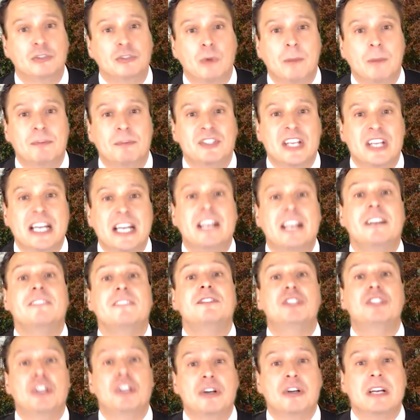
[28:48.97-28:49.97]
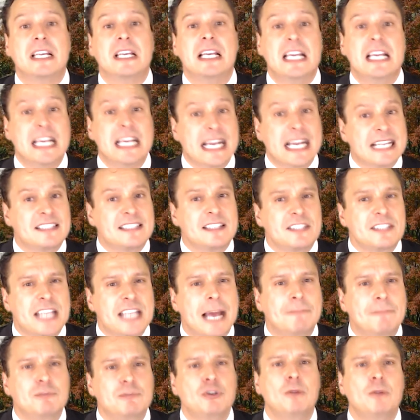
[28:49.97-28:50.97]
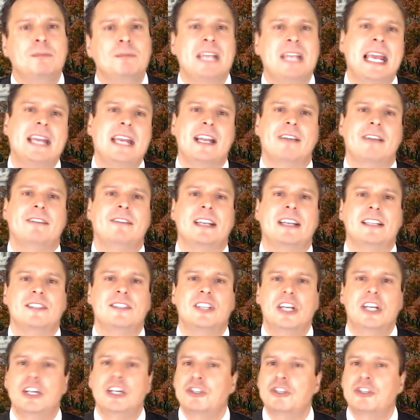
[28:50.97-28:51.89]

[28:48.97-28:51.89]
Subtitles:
Representatives during its attempt to obtain evidence